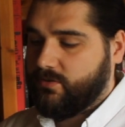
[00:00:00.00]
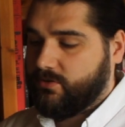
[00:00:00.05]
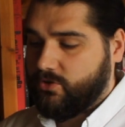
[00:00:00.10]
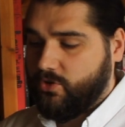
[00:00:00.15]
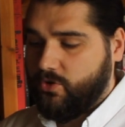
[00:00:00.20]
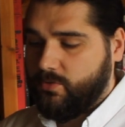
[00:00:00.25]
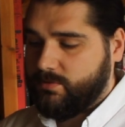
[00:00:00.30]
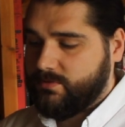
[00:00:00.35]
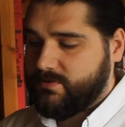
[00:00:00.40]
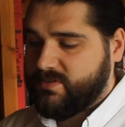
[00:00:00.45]

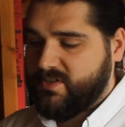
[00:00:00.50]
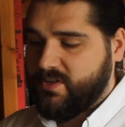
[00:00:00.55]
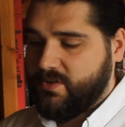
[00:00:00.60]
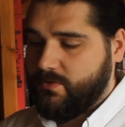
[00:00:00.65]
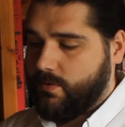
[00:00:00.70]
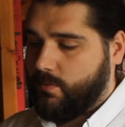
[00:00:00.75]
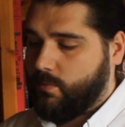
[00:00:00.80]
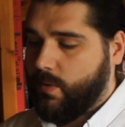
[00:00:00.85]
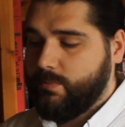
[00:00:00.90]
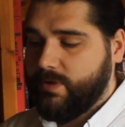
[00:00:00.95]
normal too,
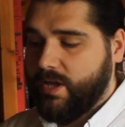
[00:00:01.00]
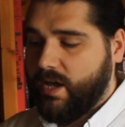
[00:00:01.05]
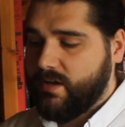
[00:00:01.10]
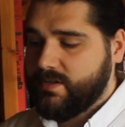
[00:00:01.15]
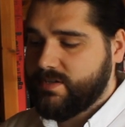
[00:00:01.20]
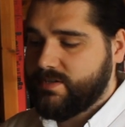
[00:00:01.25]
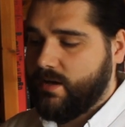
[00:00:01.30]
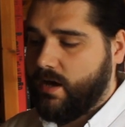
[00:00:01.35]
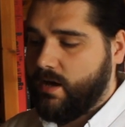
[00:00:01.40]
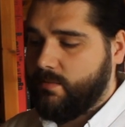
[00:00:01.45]
and when we
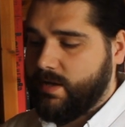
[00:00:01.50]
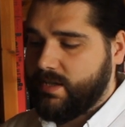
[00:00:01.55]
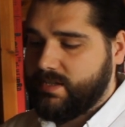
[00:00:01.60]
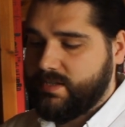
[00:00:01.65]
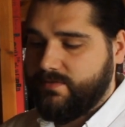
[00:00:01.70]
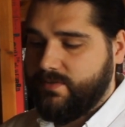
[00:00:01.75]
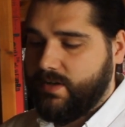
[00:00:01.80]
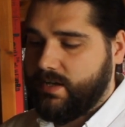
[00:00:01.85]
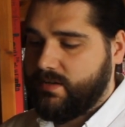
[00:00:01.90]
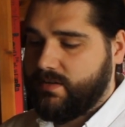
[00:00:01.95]
asked Ahmet
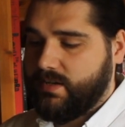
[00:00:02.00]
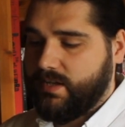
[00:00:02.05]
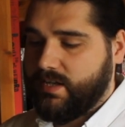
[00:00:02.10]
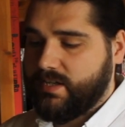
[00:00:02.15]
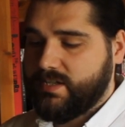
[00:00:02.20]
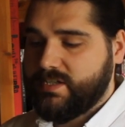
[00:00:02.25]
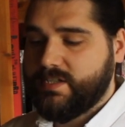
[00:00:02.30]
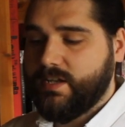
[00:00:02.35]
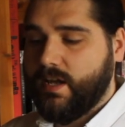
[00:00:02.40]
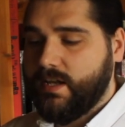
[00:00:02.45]
if anything
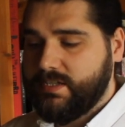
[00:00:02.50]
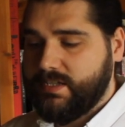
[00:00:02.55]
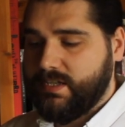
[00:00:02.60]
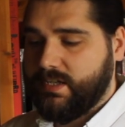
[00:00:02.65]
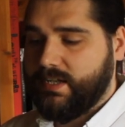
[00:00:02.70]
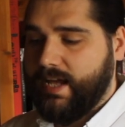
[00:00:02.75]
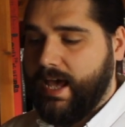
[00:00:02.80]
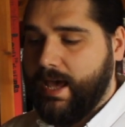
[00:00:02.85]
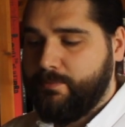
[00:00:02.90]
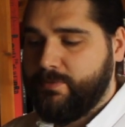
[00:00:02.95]
exciting
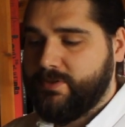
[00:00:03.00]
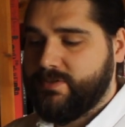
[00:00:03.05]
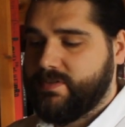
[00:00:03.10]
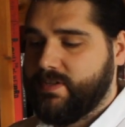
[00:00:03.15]
had happened